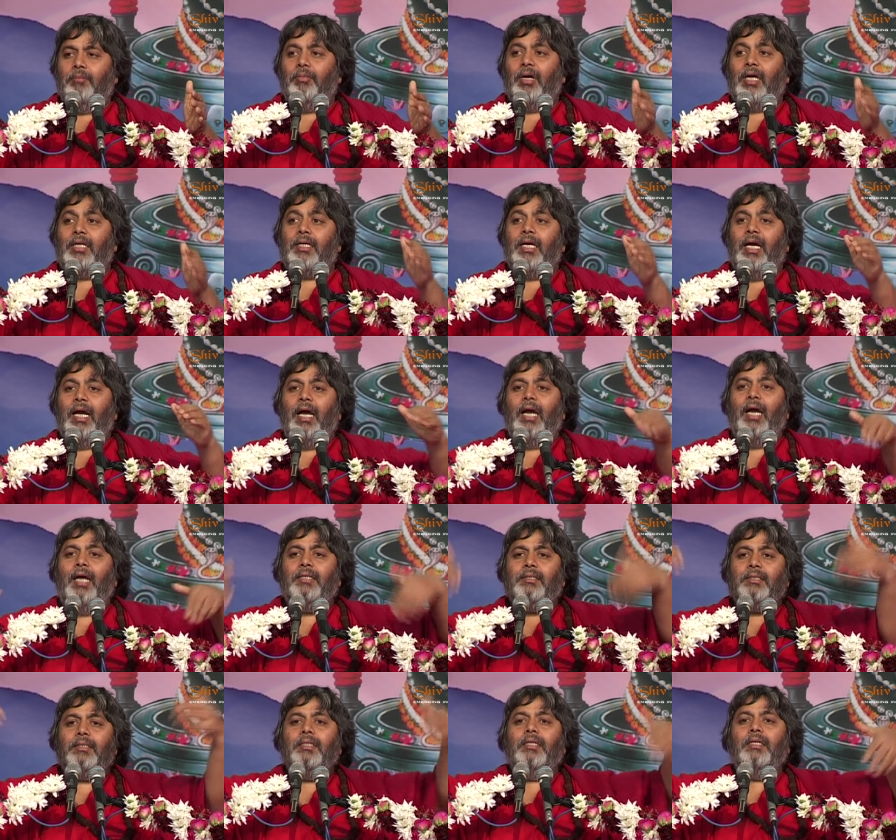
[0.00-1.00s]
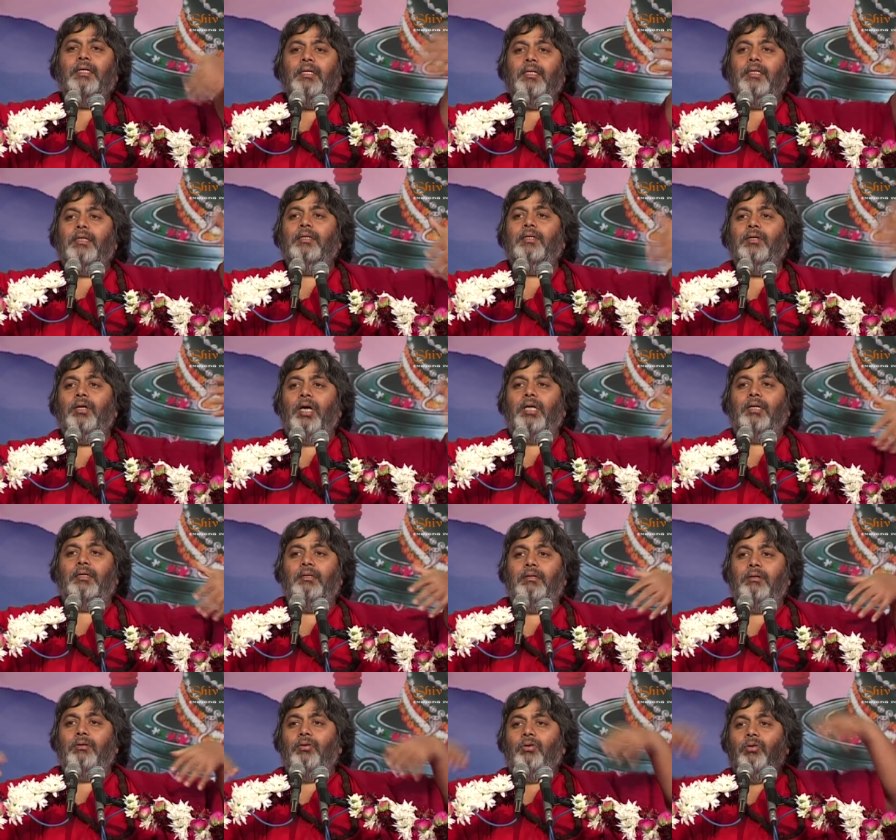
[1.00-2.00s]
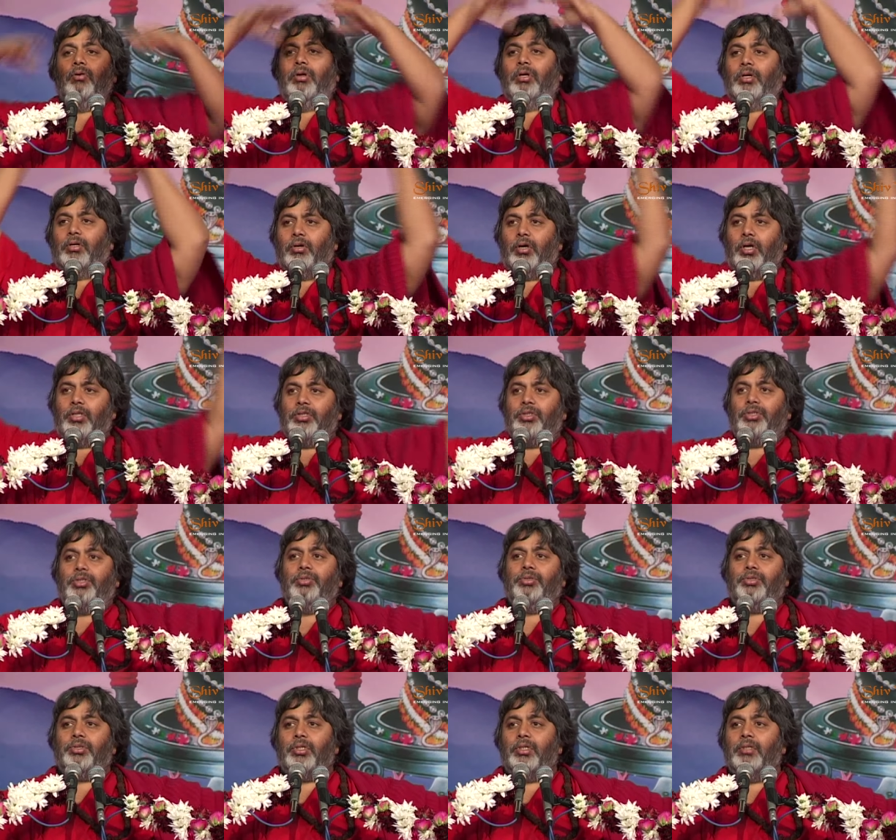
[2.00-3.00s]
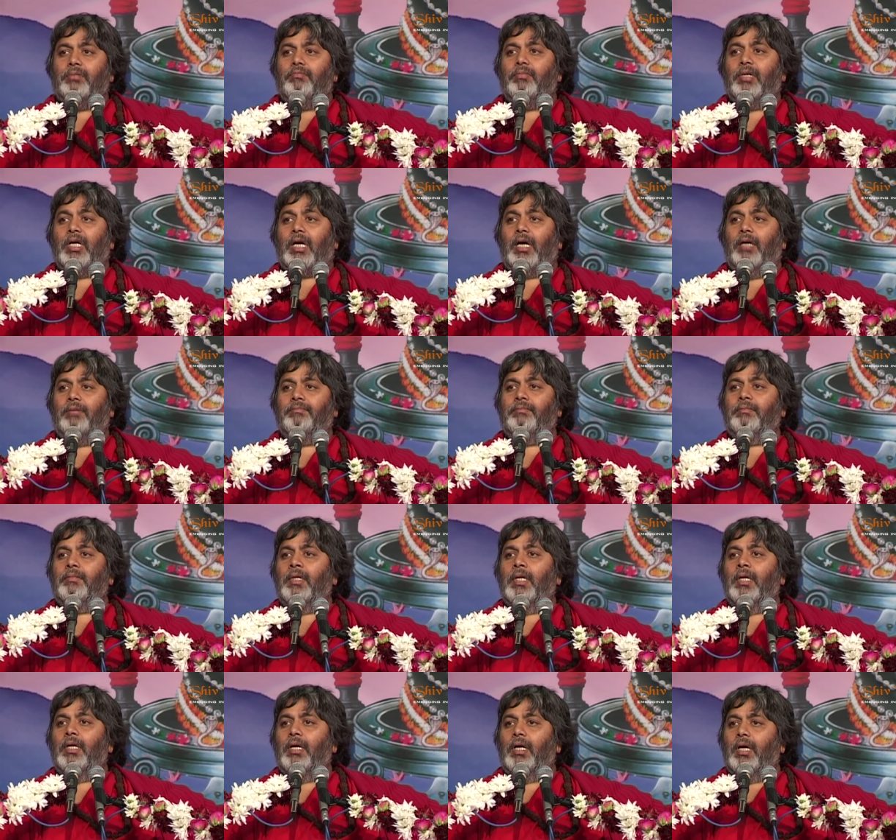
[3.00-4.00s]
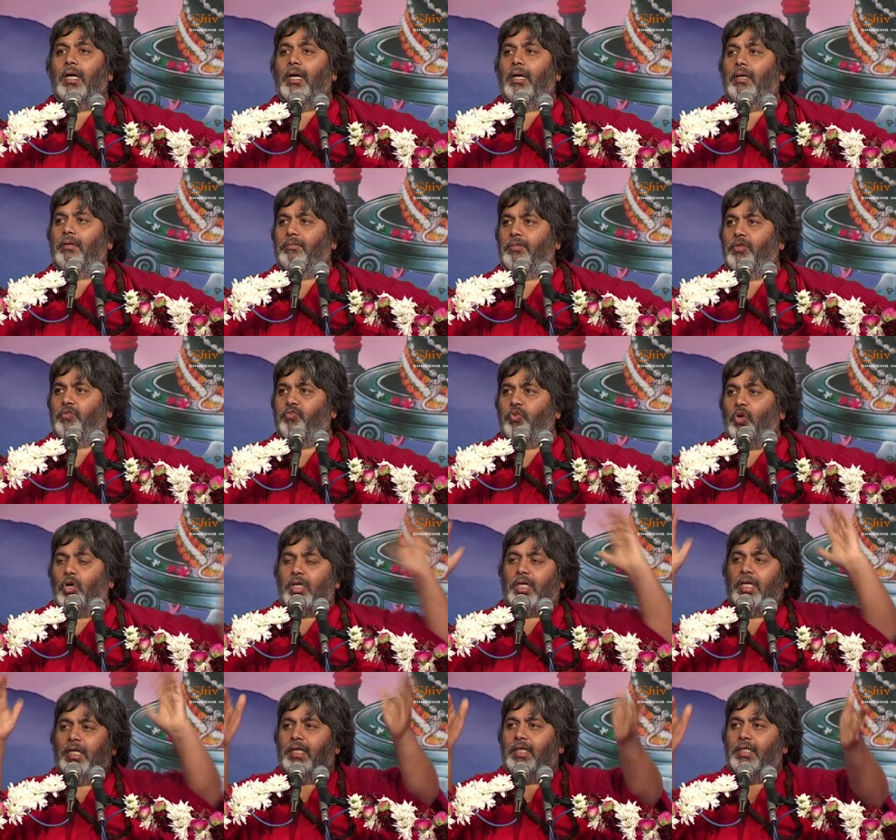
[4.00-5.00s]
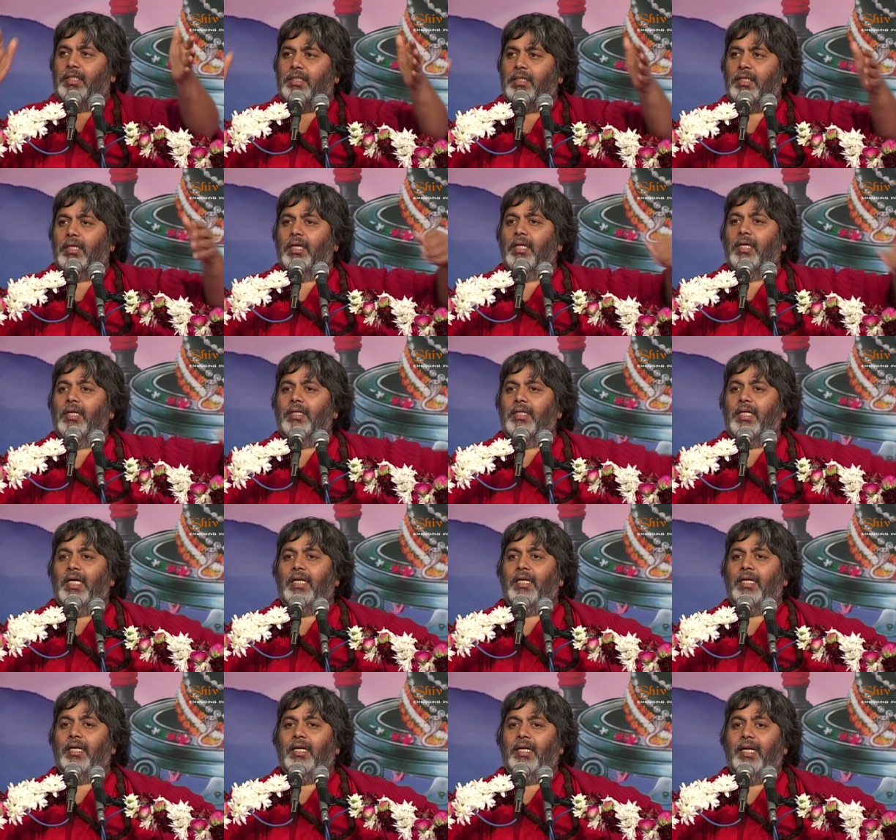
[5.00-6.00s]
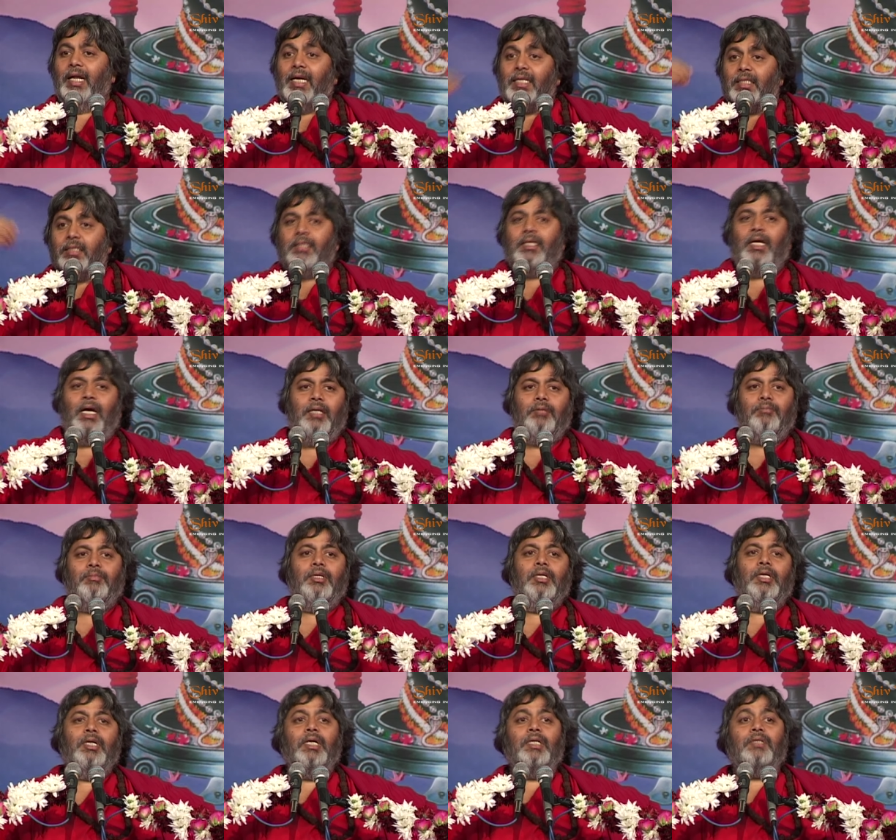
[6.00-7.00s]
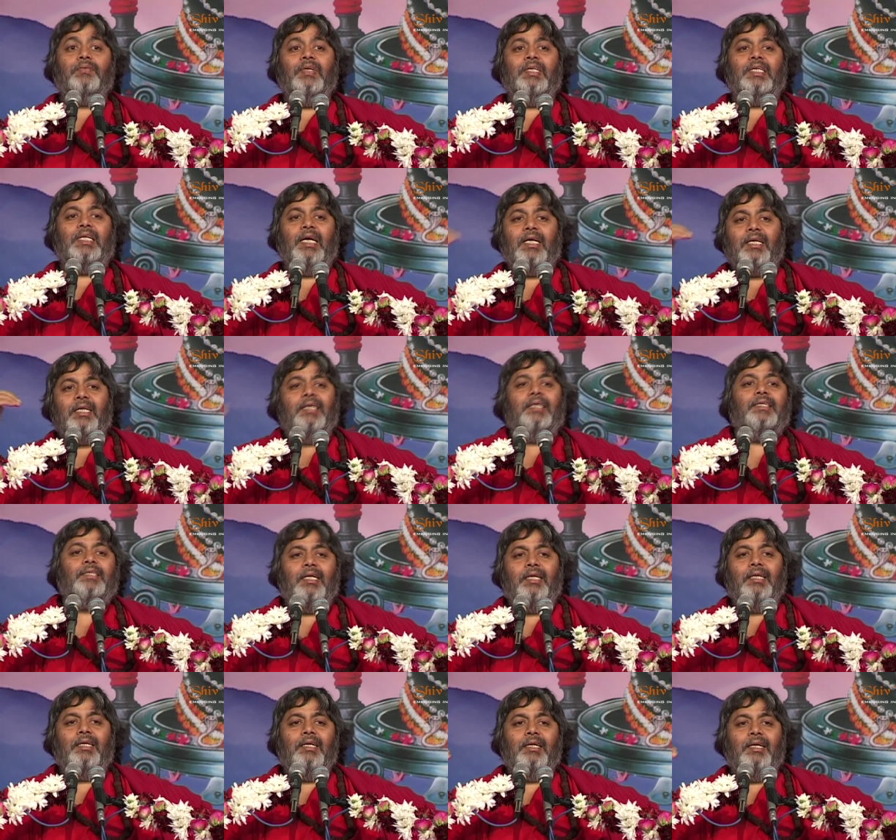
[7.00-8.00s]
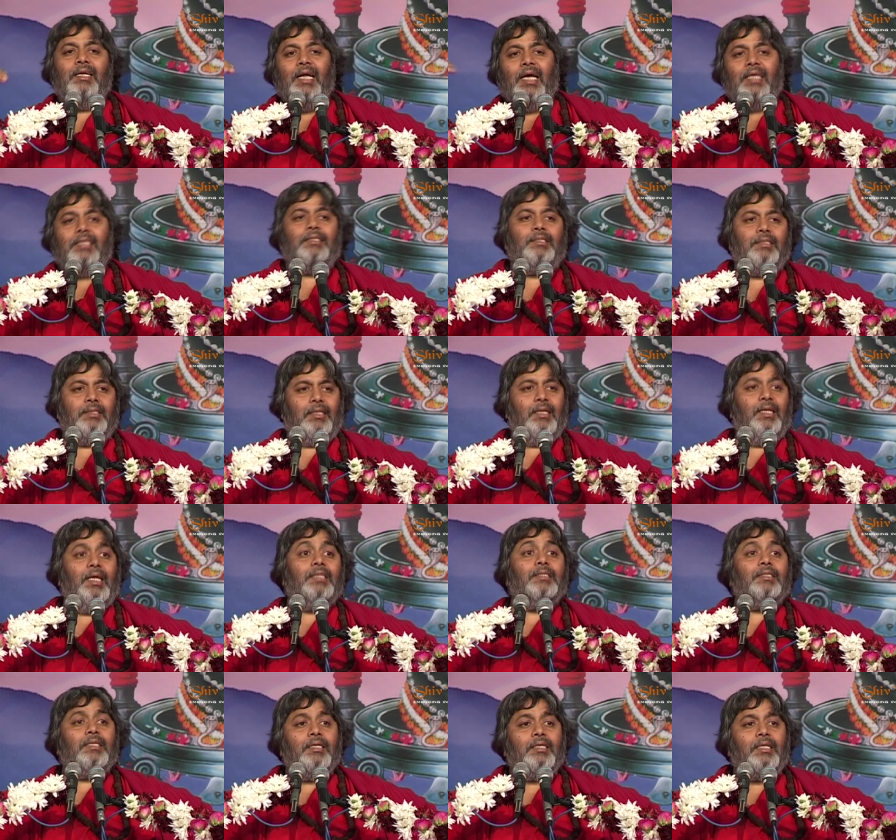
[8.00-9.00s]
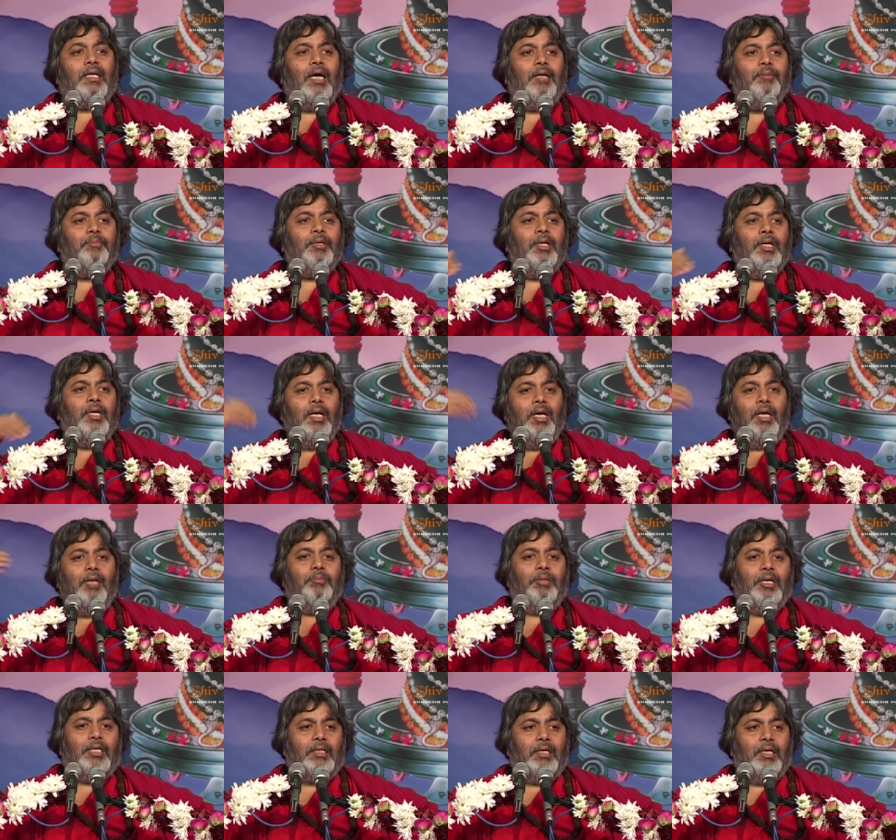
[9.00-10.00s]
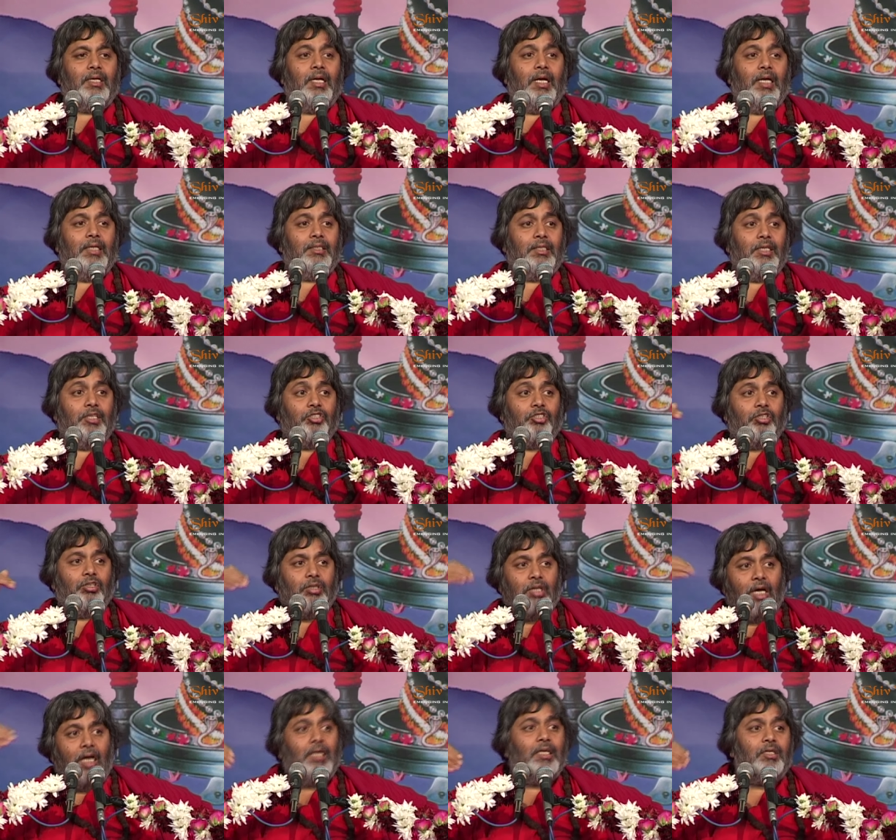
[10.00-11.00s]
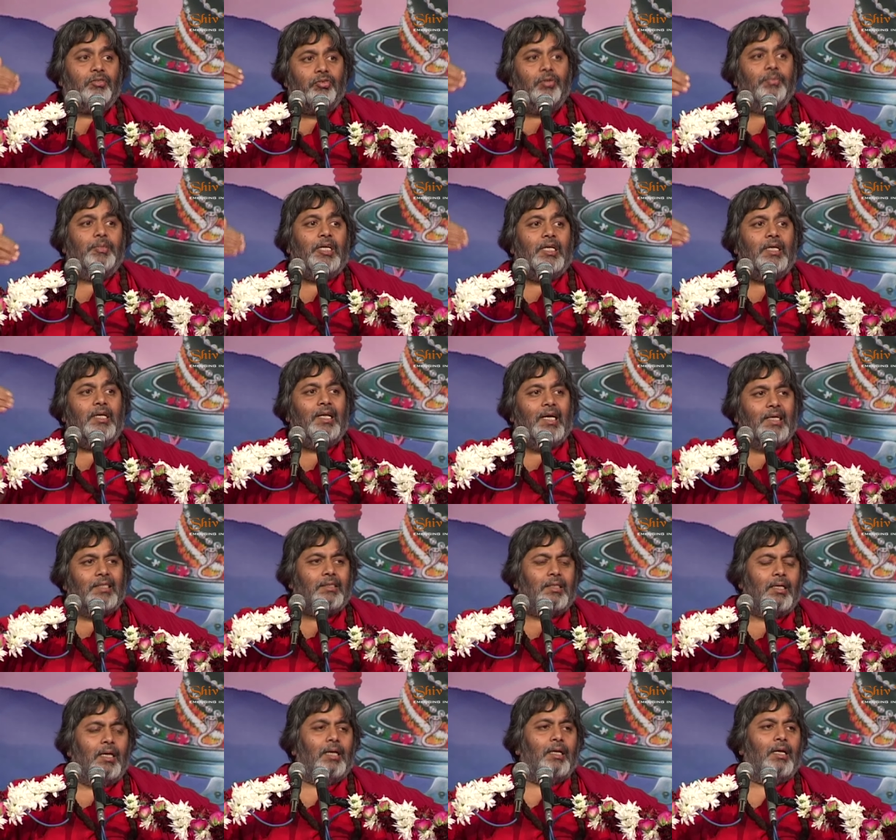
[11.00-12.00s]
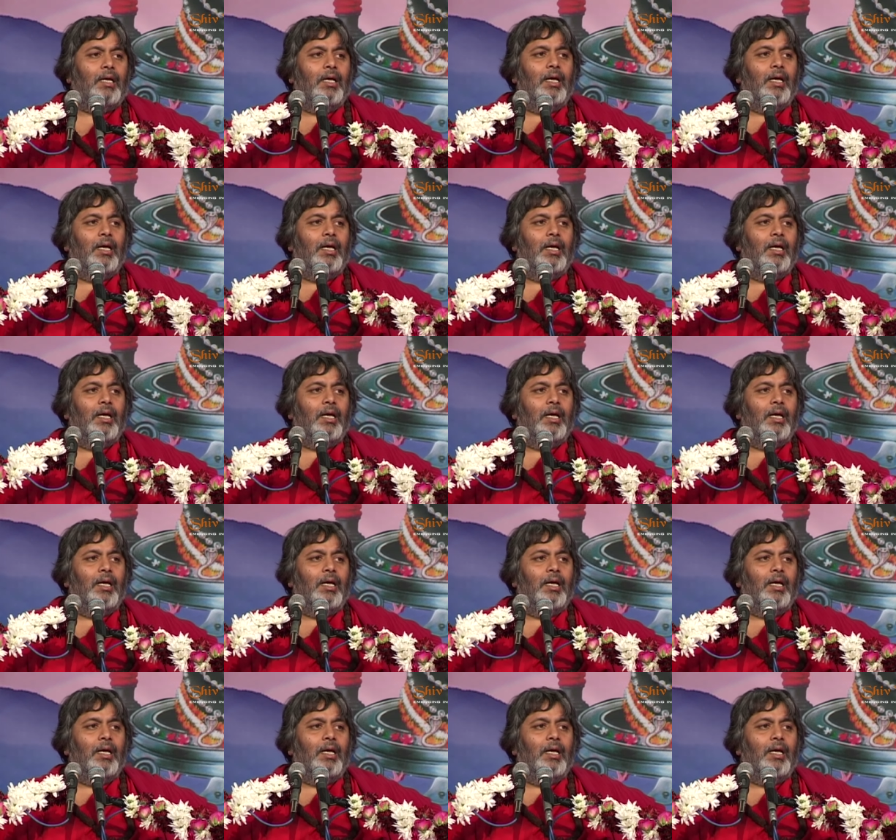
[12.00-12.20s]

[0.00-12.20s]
But as your whole constitution become uh, focused, then next time it will take little less lesser time in materialization then it will be lesser